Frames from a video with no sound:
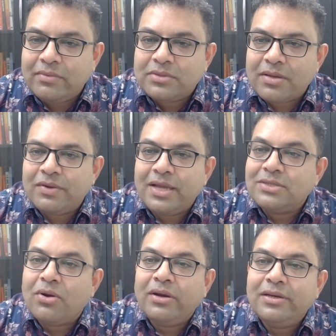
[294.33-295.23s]
someone
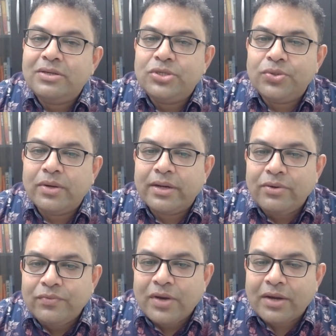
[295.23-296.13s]
has not eaten sugar
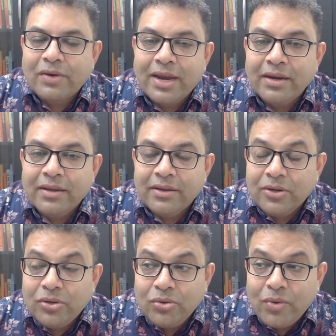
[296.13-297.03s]
and you try
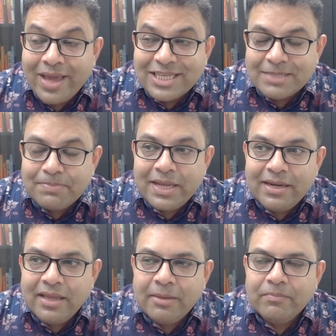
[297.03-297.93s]
to
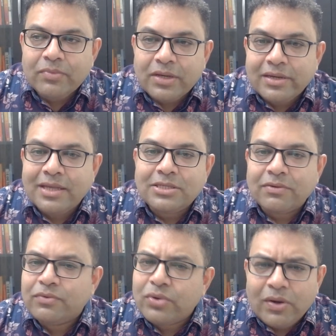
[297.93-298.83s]
explain him the taste
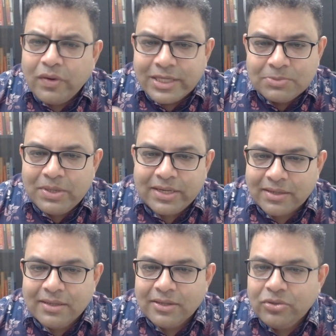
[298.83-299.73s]
of, you cannot
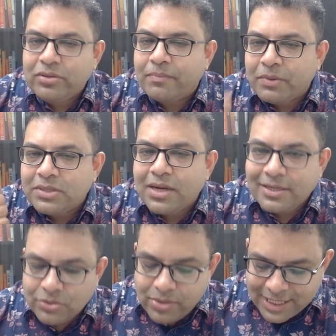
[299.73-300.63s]
explain. the person
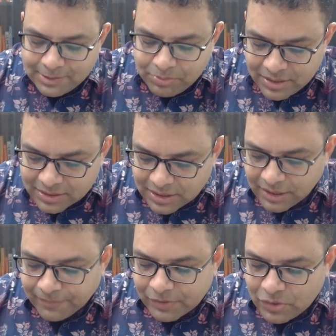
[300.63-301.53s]
has to experience.
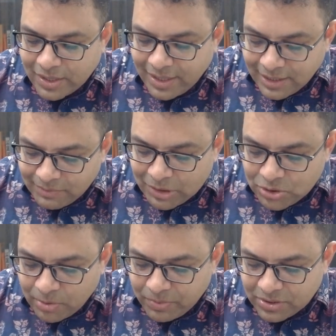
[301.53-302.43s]
So an
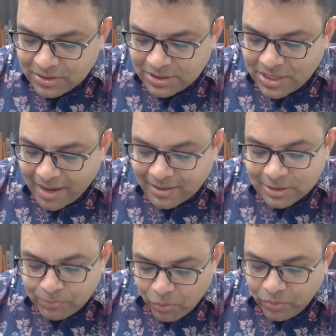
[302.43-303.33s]
immature person is like a
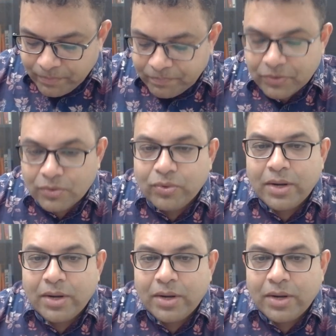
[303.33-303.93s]
spoon who